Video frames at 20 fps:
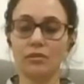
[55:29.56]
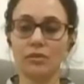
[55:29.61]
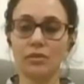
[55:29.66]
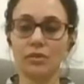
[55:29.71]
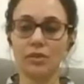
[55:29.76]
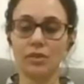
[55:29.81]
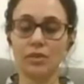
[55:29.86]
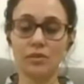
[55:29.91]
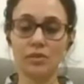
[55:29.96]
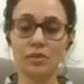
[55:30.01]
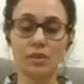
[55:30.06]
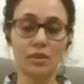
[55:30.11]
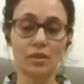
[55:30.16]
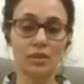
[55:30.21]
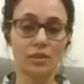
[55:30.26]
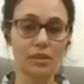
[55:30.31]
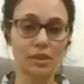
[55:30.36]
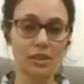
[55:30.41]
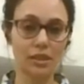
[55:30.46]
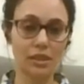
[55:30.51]
You
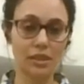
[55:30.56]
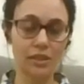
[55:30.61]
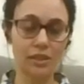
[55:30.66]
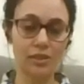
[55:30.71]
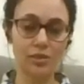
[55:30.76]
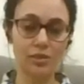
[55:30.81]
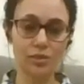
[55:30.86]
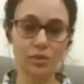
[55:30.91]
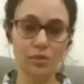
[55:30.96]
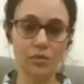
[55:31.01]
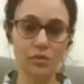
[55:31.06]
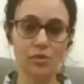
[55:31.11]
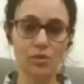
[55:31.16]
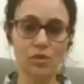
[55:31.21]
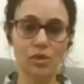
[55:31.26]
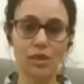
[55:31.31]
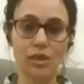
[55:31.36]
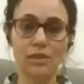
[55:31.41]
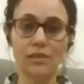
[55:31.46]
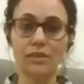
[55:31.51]
started healing your inner
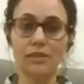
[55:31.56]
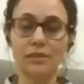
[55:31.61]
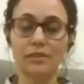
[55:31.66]
child.